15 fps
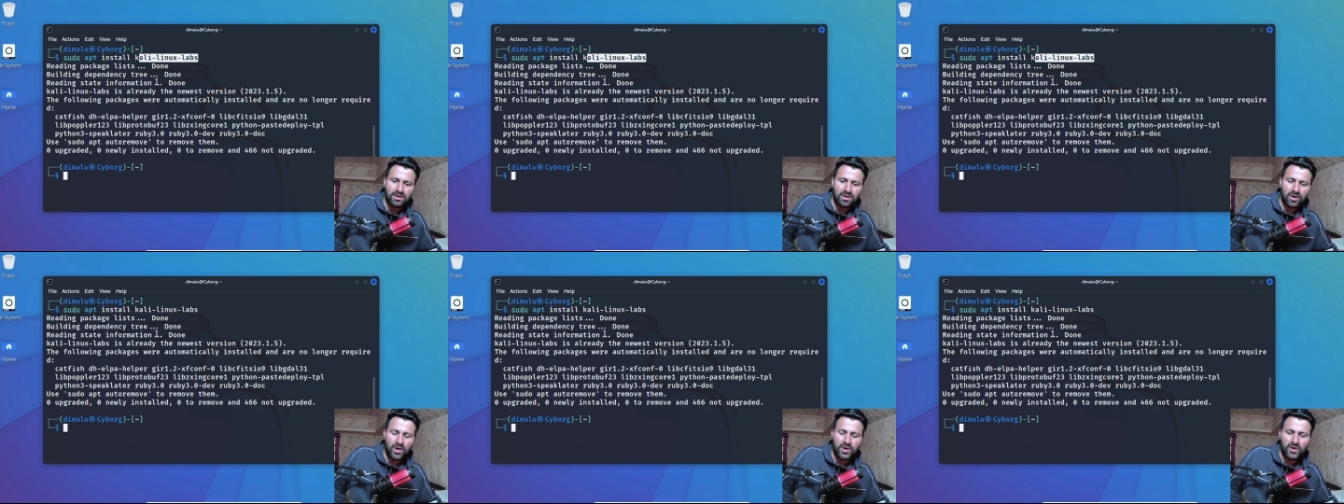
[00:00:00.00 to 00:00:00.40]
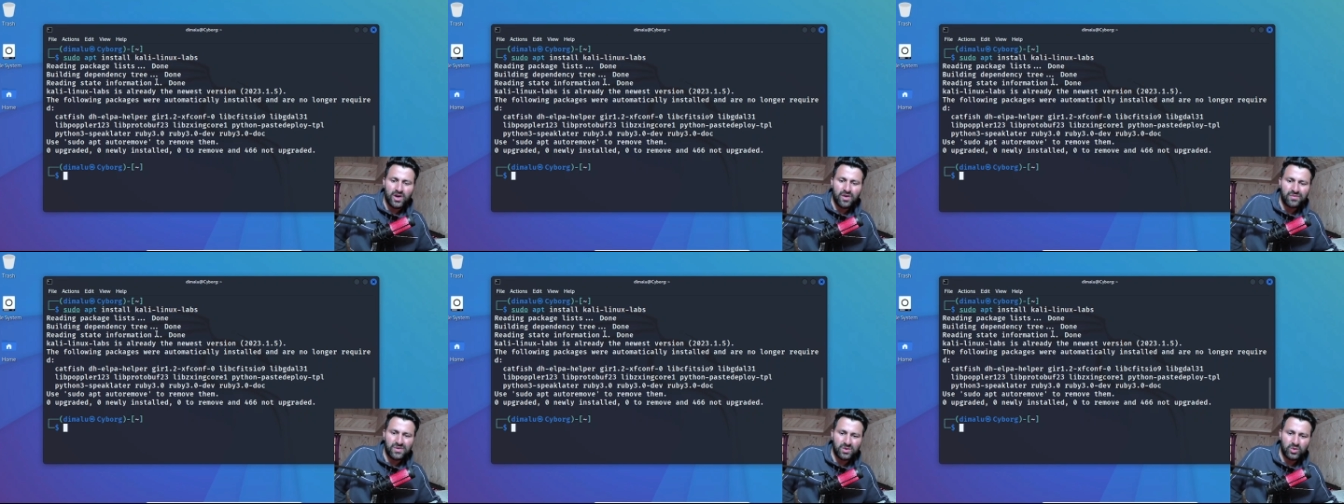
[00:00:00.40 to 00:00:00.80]
All you
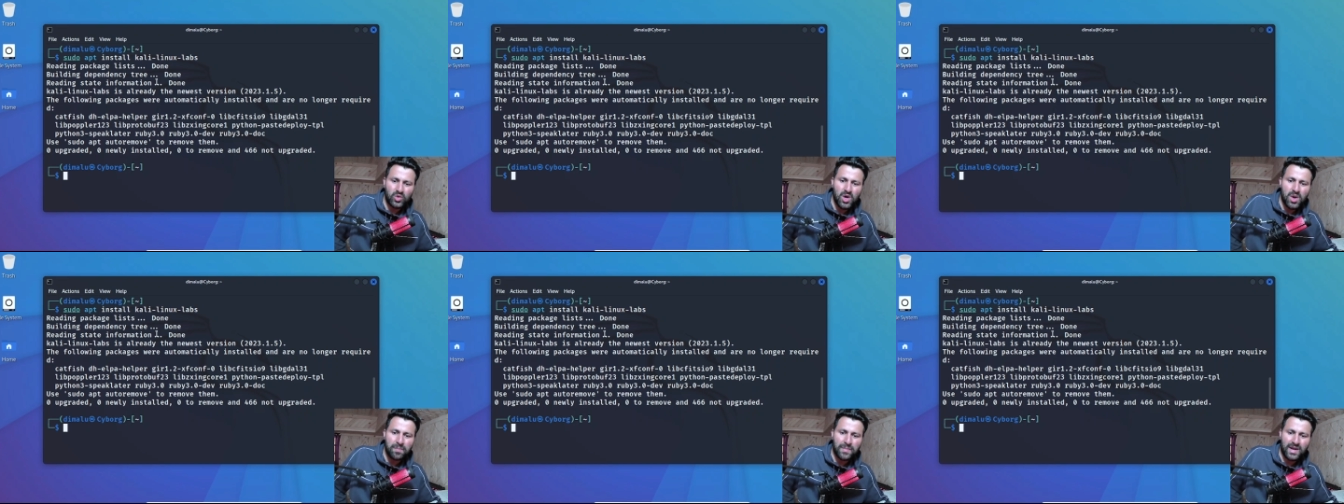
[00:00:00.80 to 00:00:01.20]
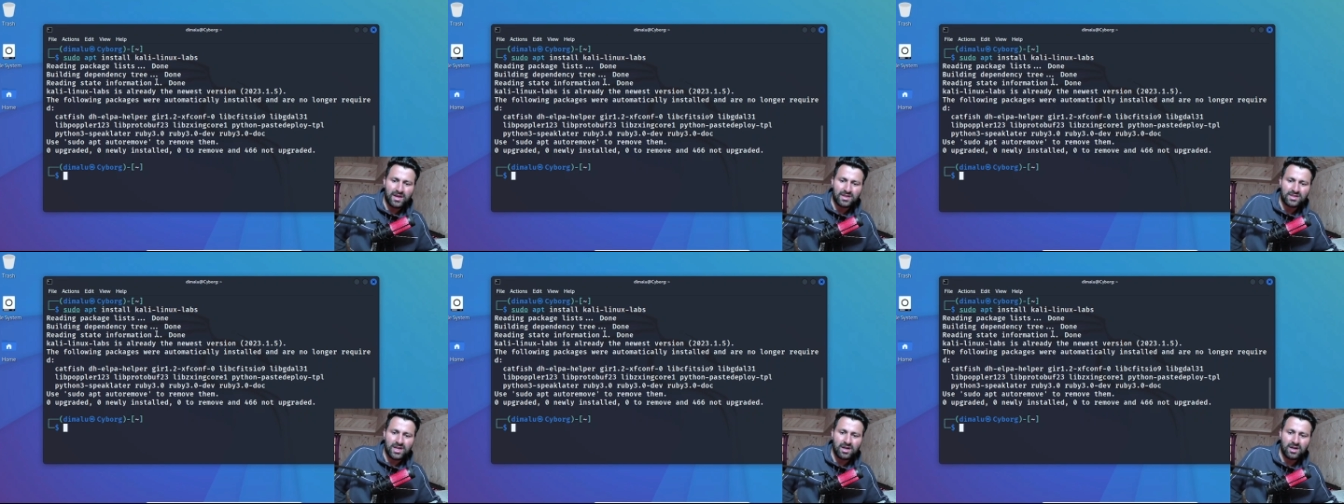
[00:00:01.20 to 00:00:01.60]
have to do,
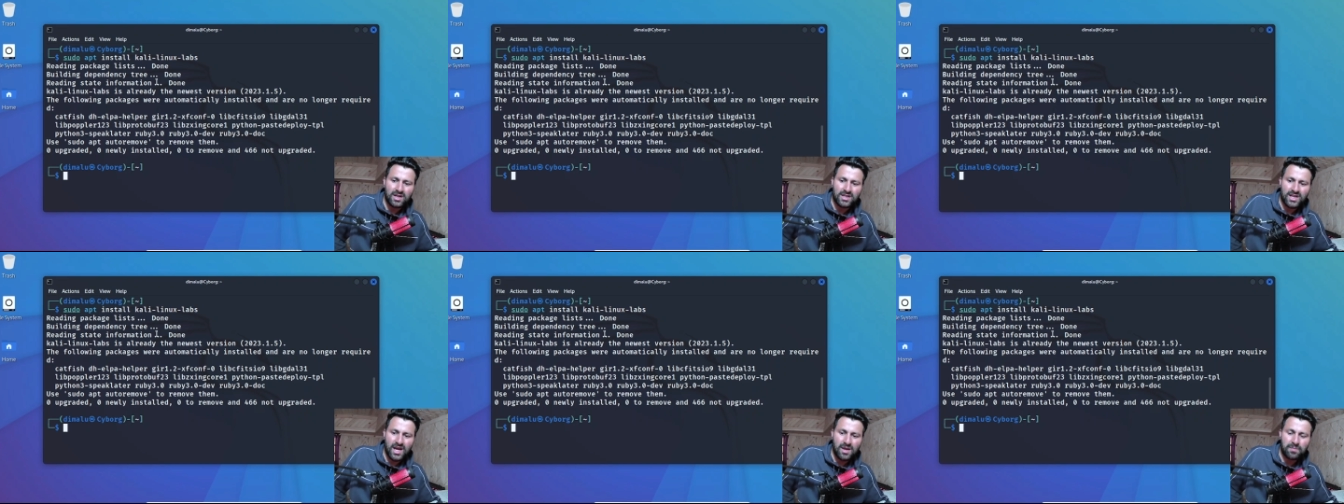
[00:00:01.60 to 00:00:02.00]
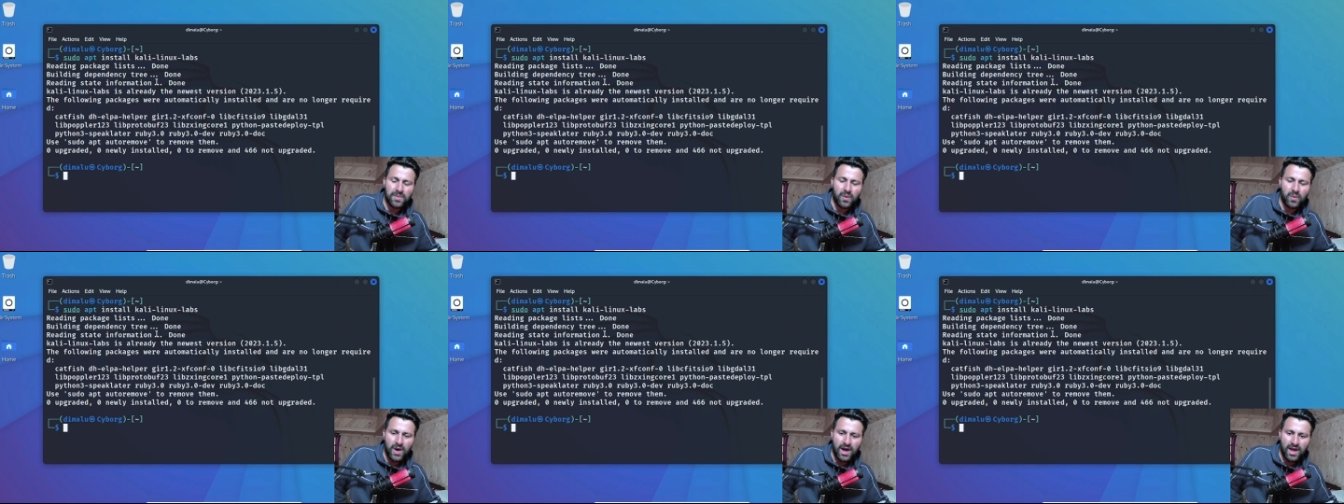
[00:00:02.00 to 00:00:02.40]
press uh, type
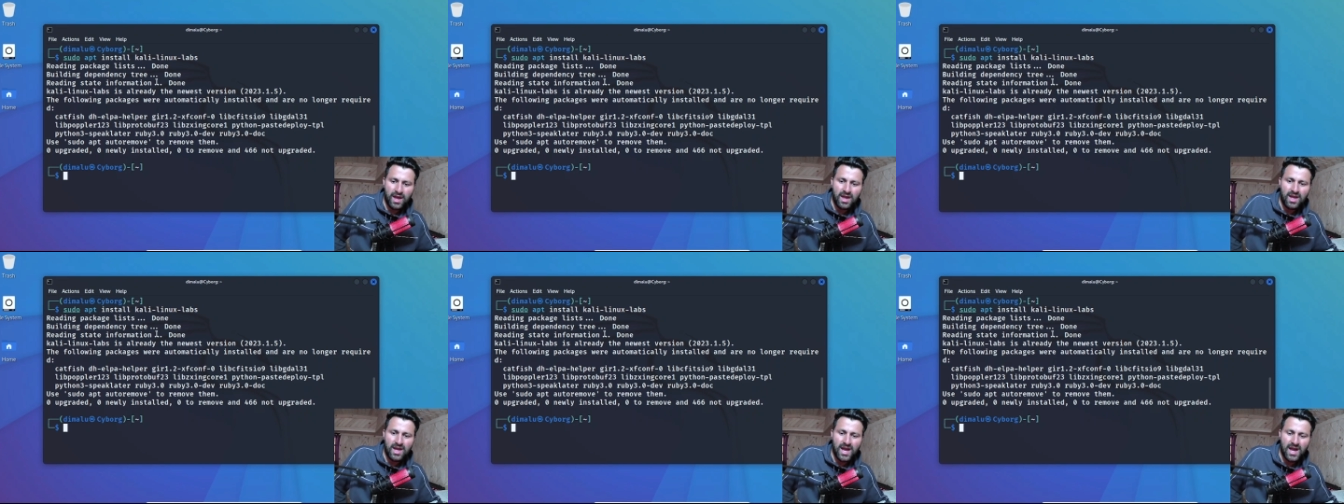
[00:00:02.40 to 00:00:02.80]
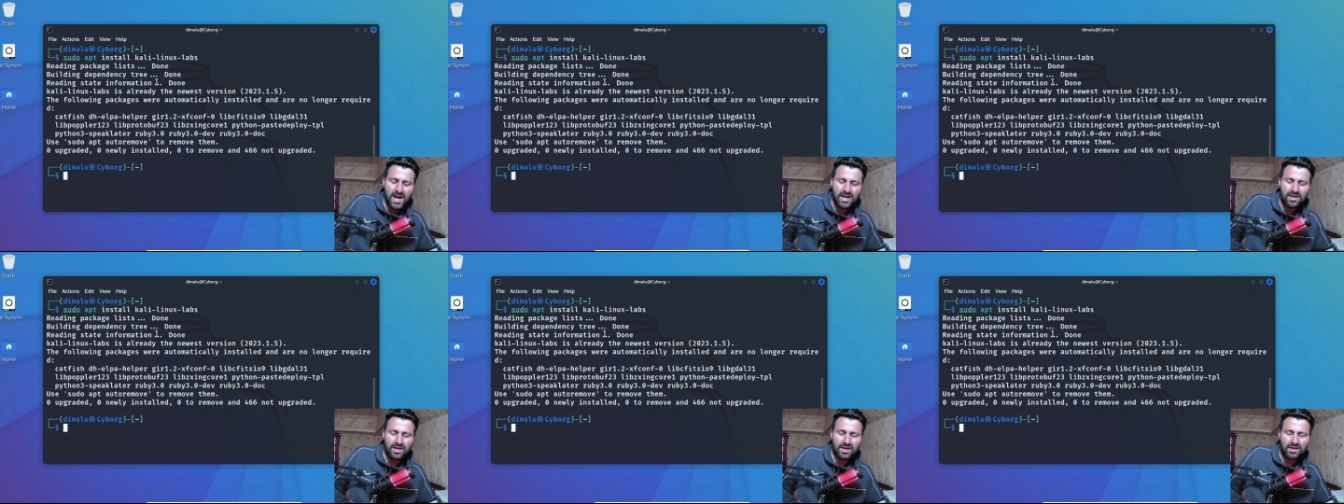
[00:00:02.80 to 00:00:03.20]
Y
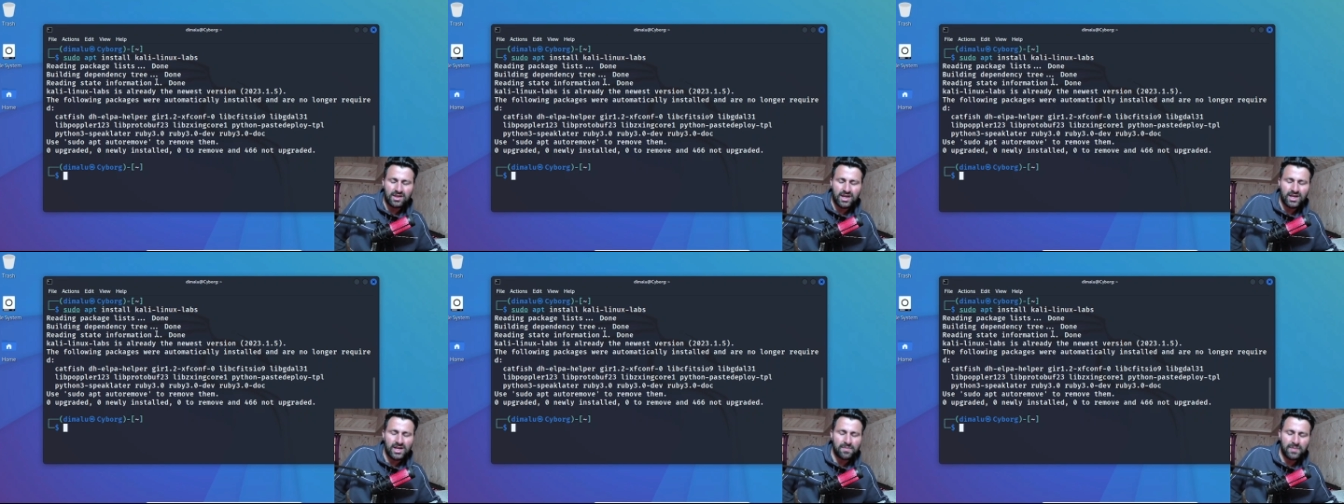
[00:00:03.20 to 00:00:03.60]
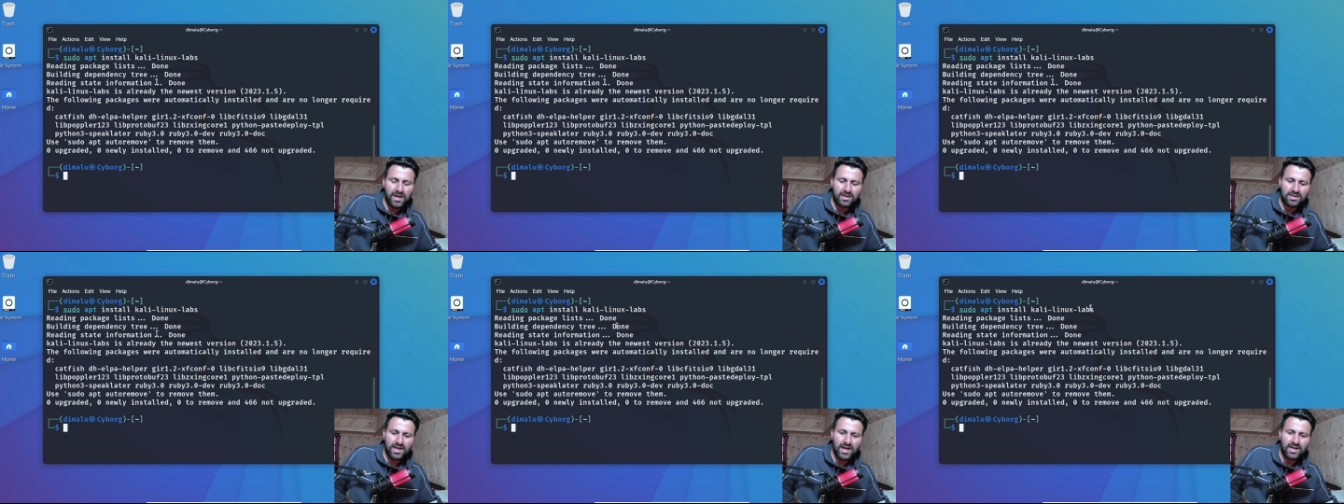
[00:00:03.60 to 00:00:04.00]
and then
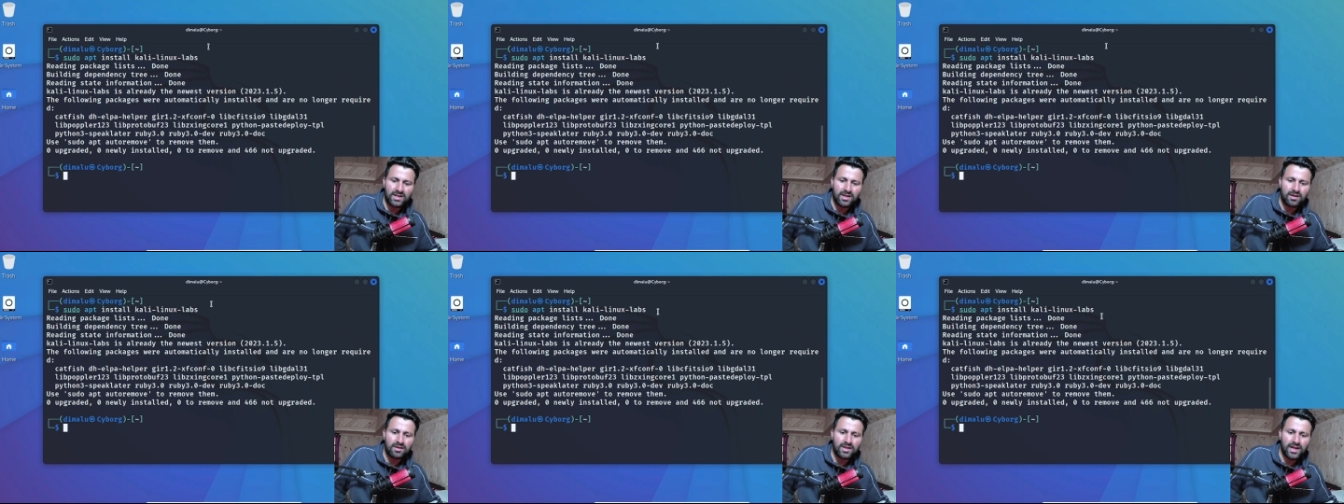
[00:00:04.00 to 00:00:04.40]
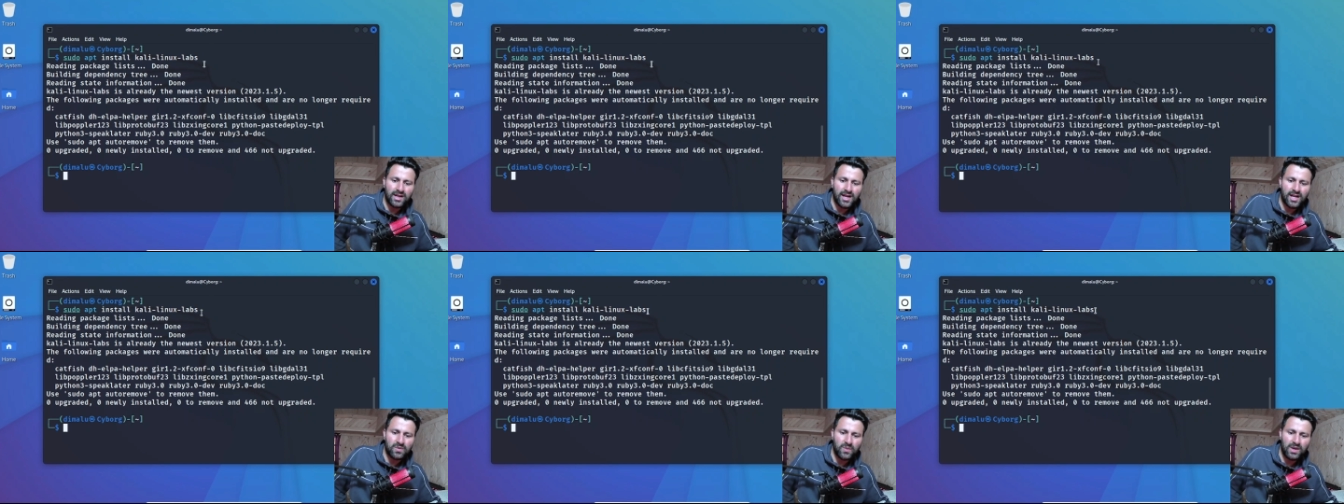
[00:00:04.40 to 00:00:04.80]
press enter, then
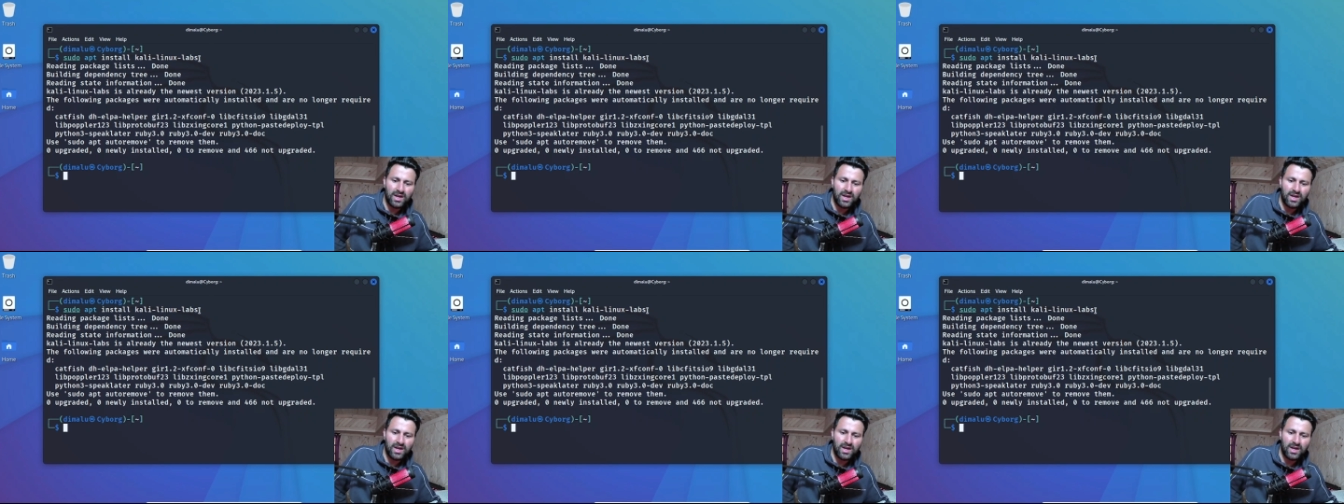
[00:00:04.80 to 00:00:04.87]
it will